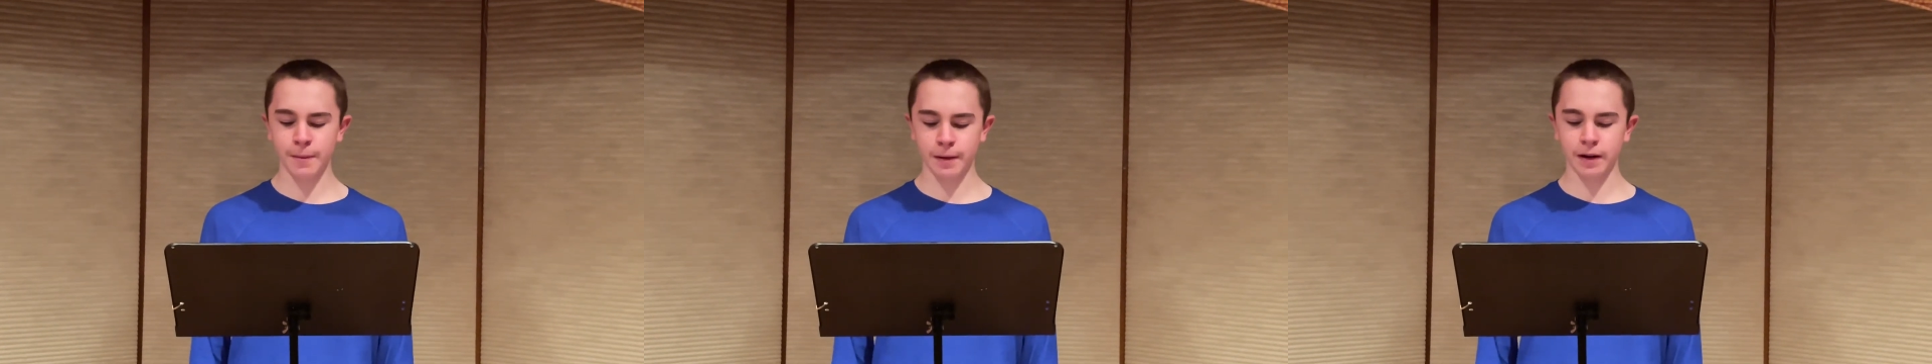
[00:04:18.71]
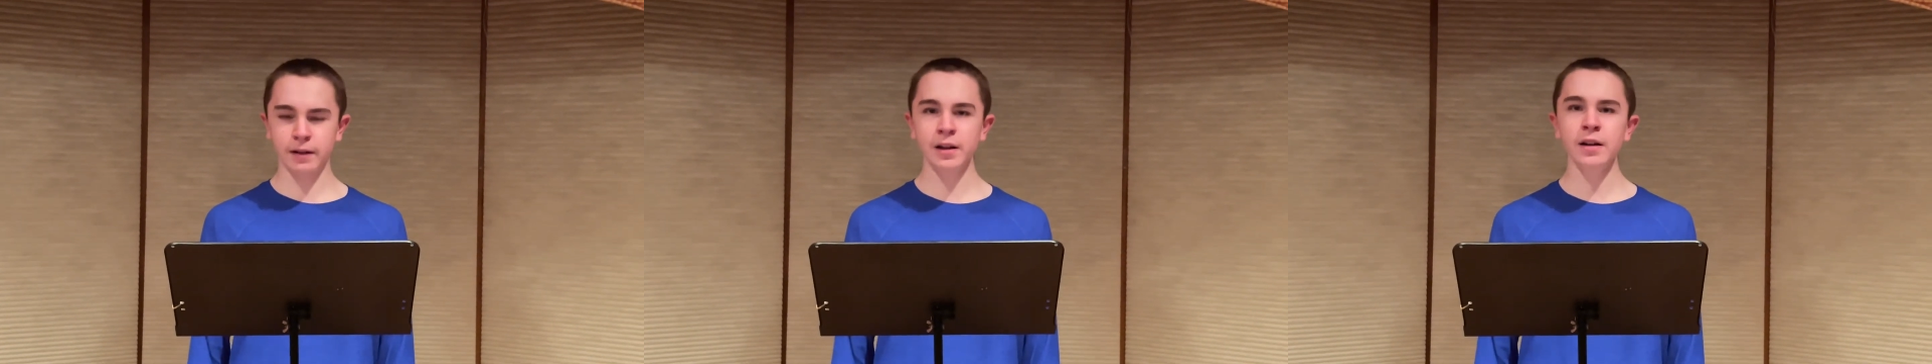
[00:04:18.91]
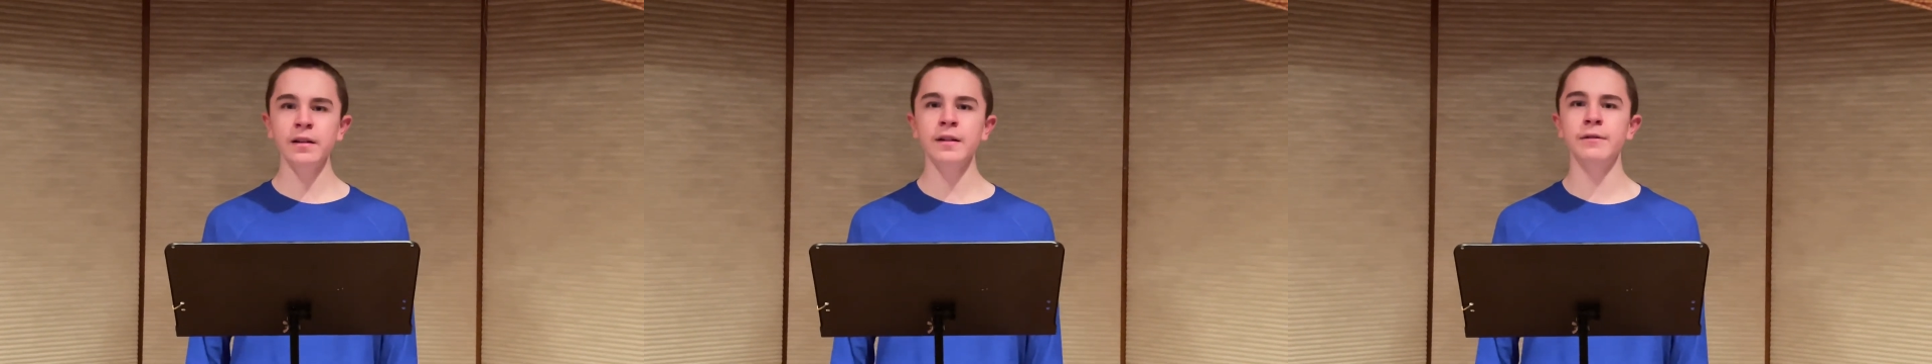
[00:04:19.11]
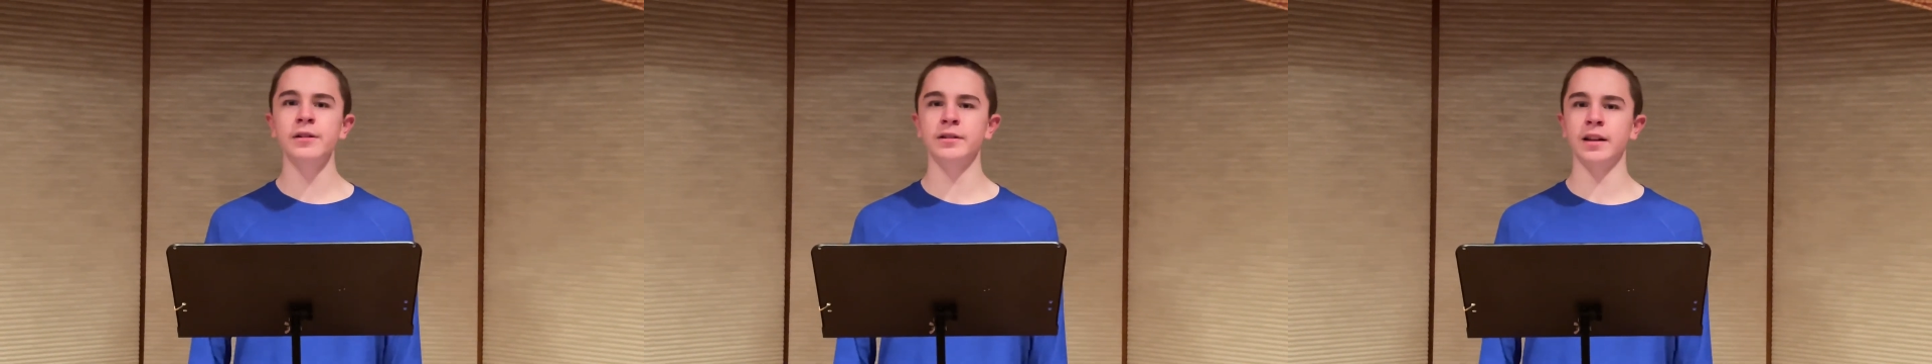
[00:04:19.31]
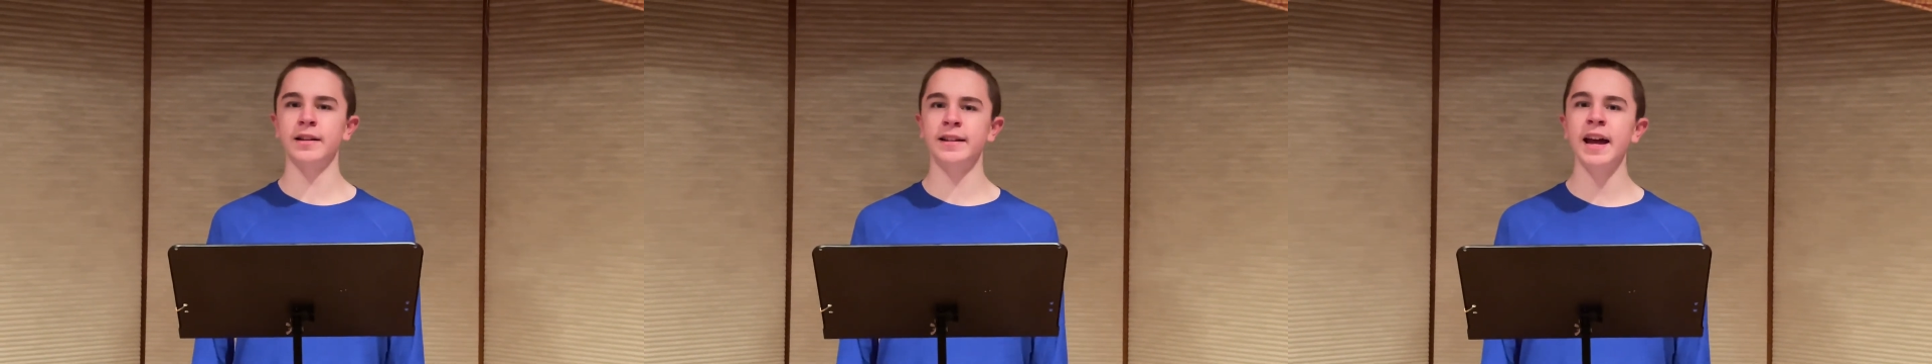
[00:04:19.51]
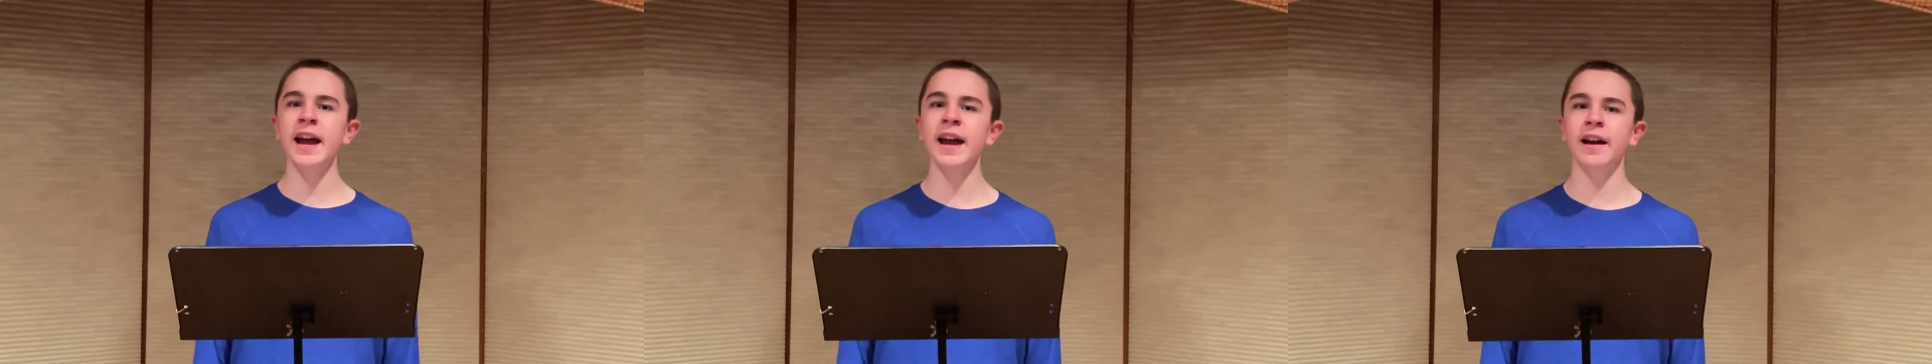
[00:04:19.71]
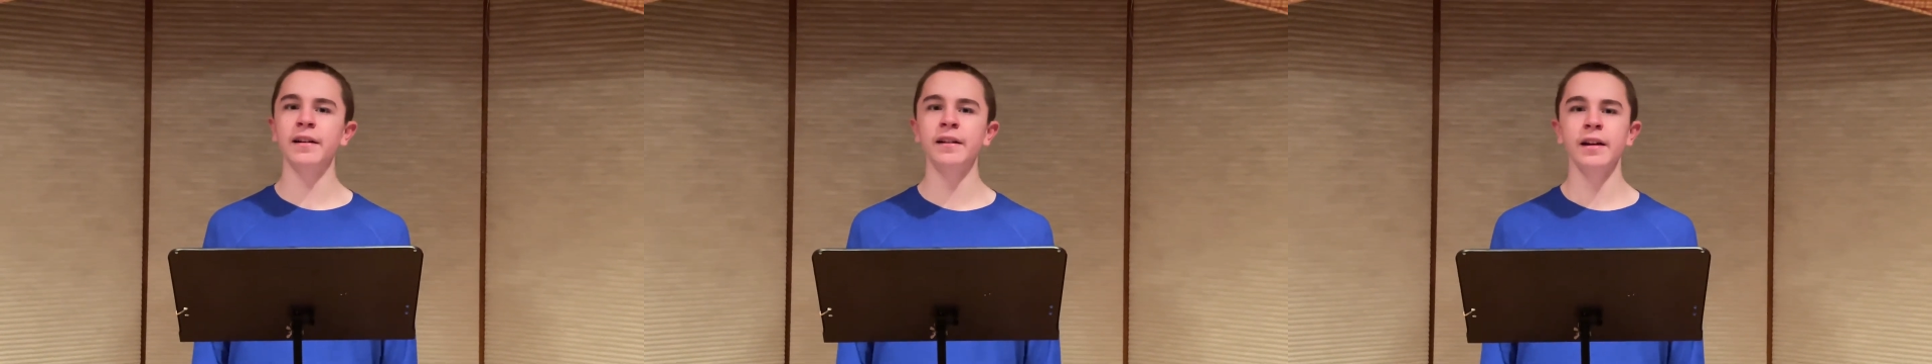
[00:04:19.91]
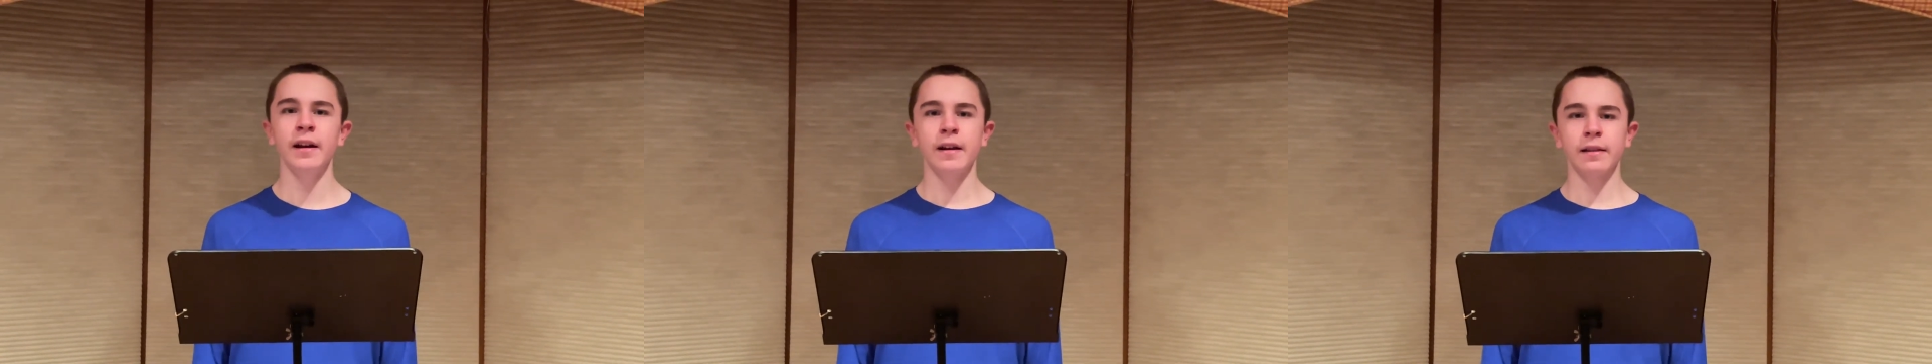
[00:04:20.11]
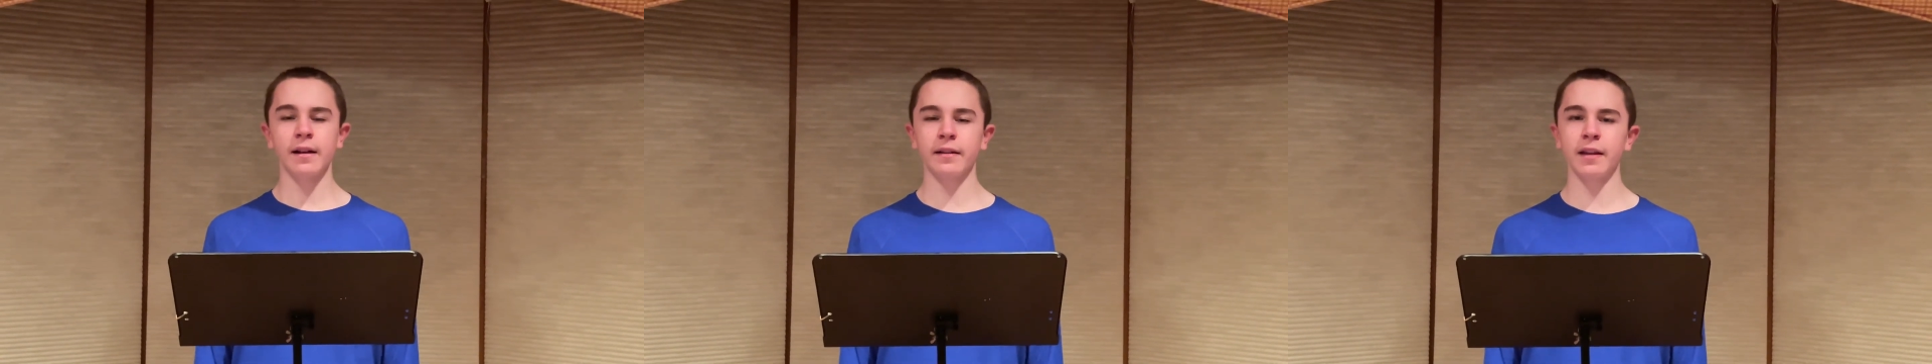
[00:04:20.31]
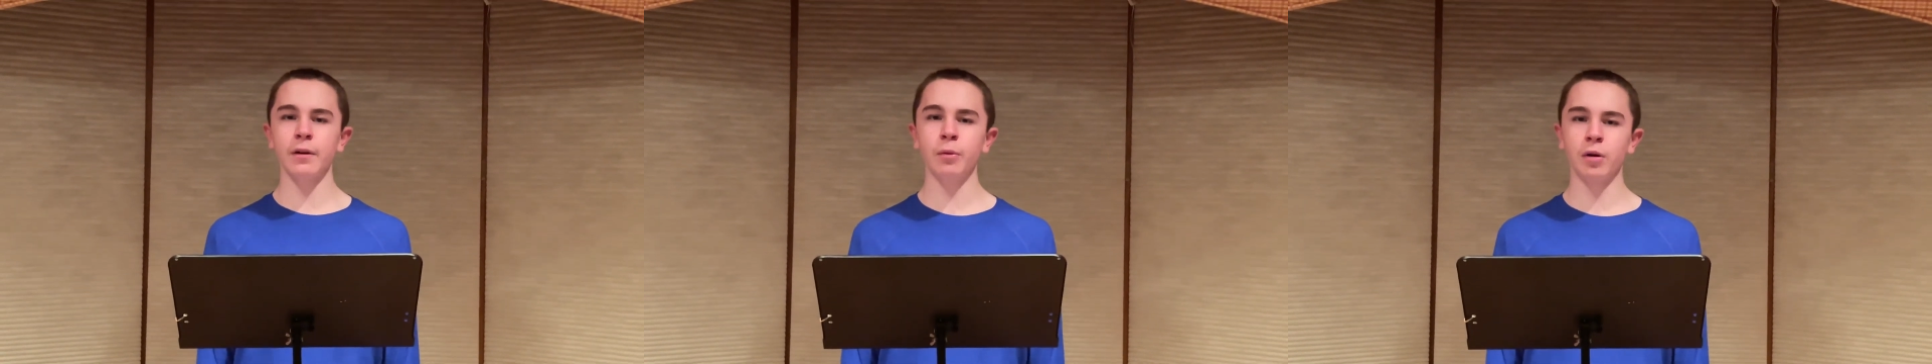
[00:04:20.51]
but clearly it was a tan
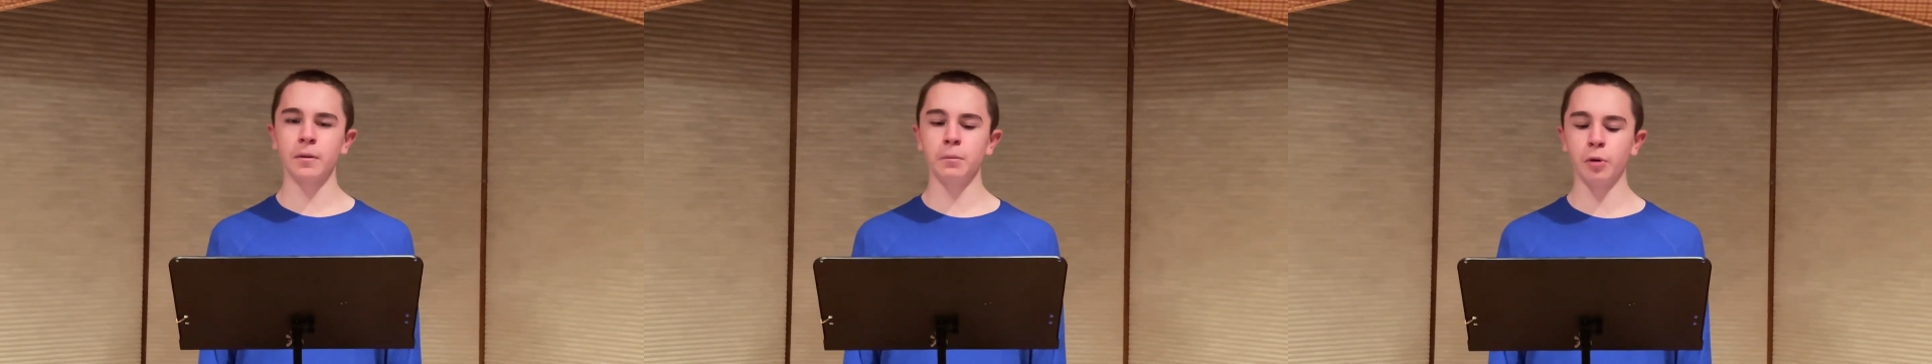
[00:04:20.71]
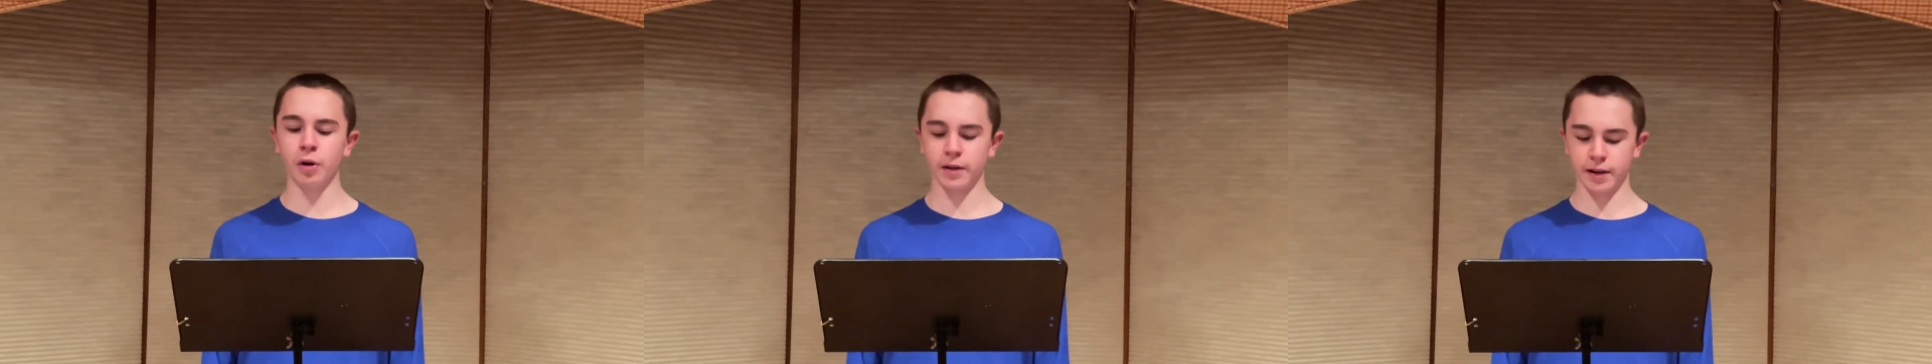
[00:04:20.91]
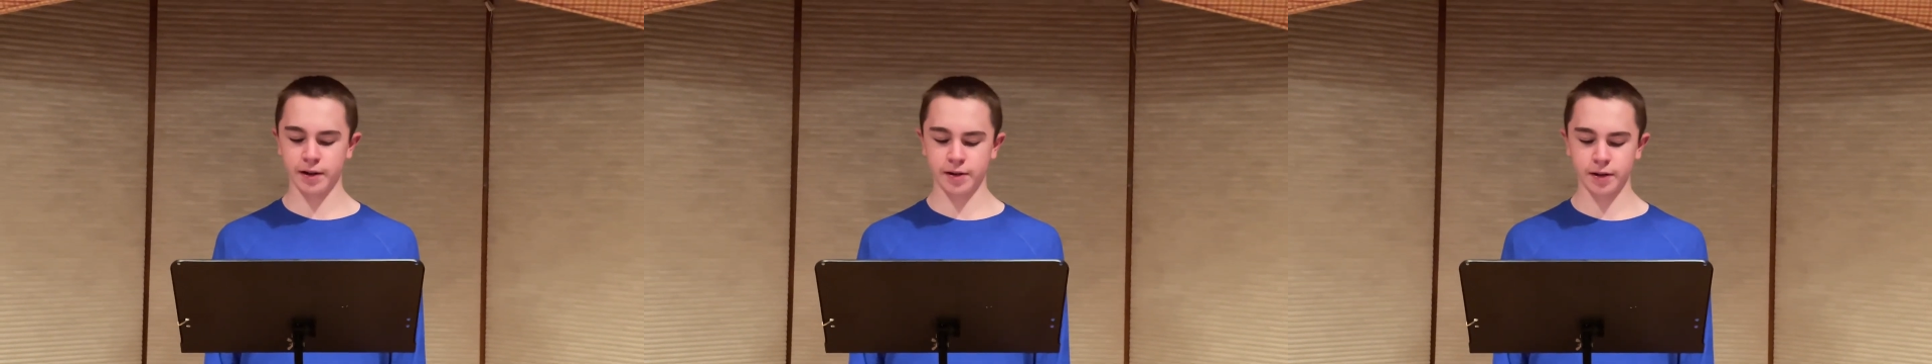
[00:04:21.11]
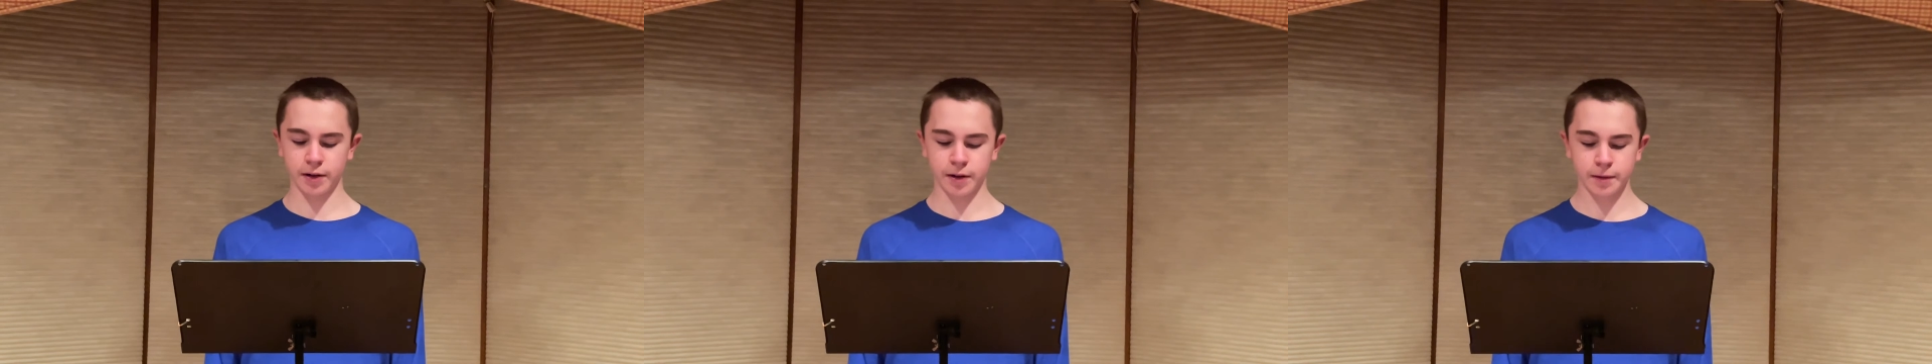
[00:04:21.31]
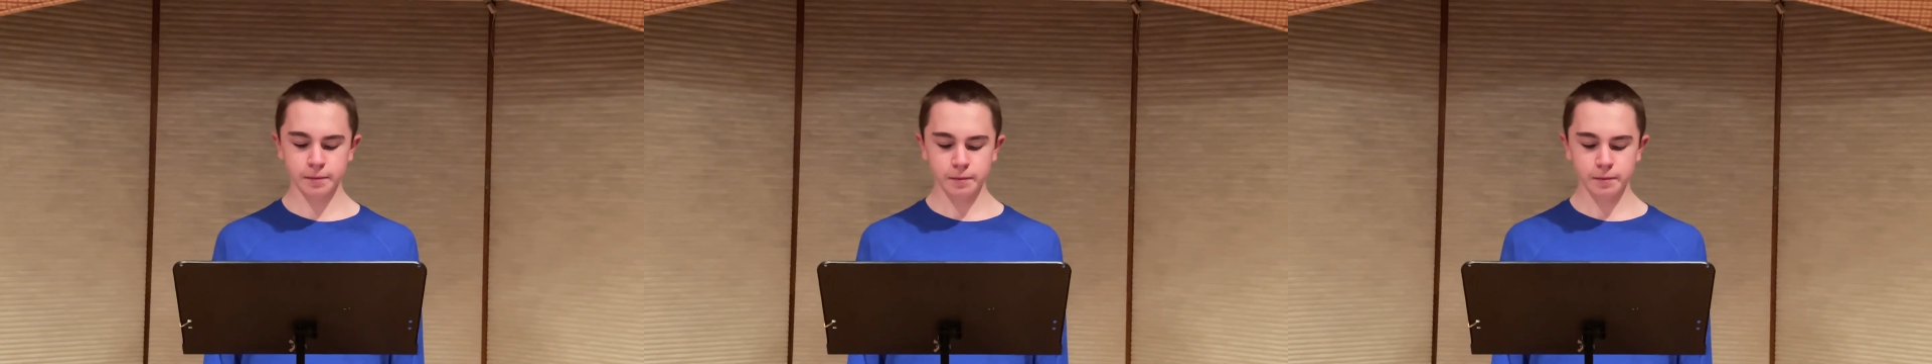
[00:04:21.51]
that they wore more this year.